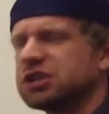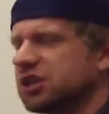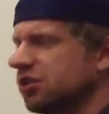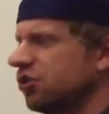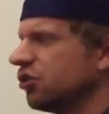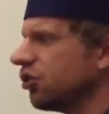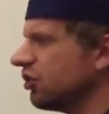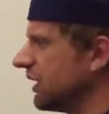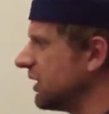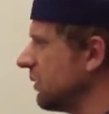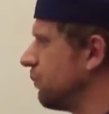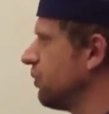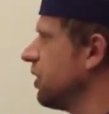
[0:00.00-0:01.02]
and you learned that
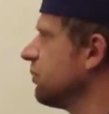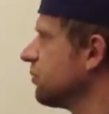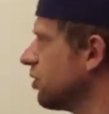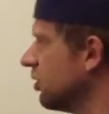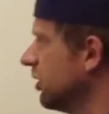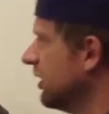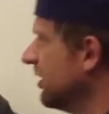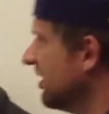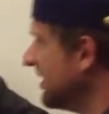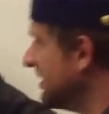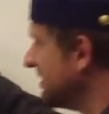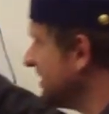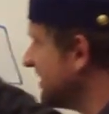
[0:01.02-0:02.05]
the perimeter
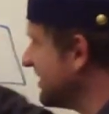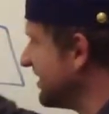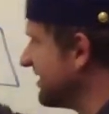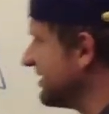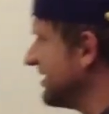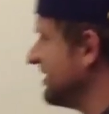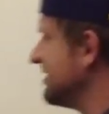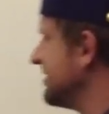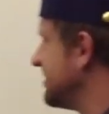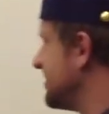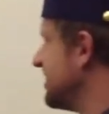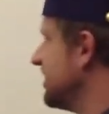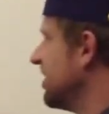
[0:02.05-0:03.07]
is the
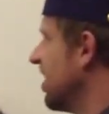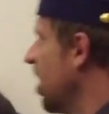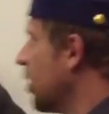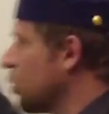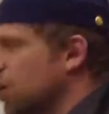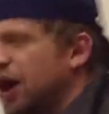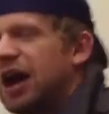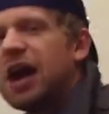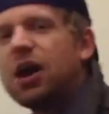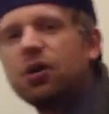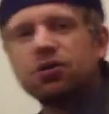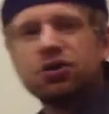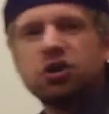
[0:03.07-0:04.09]
distance
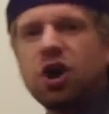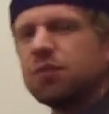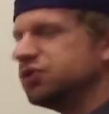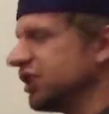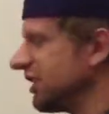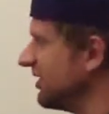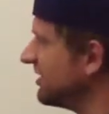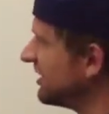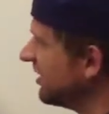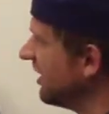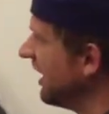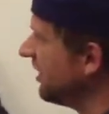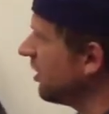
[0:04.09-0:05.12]
around an object. It's the
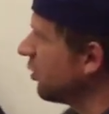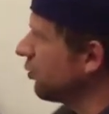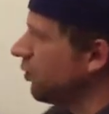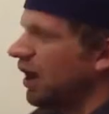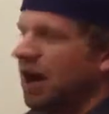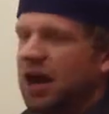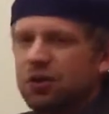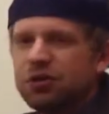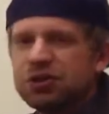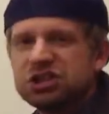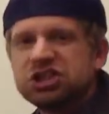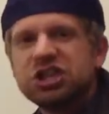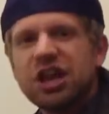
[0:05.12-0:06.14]
length around a
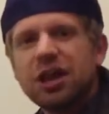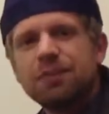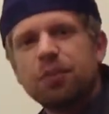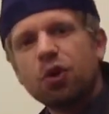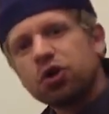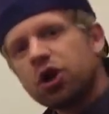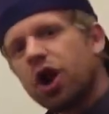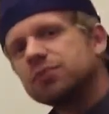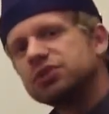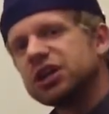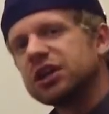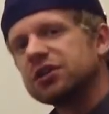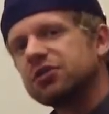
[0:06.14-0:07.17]
shape or an
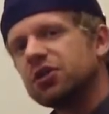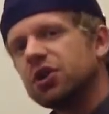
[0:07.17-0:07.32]
object.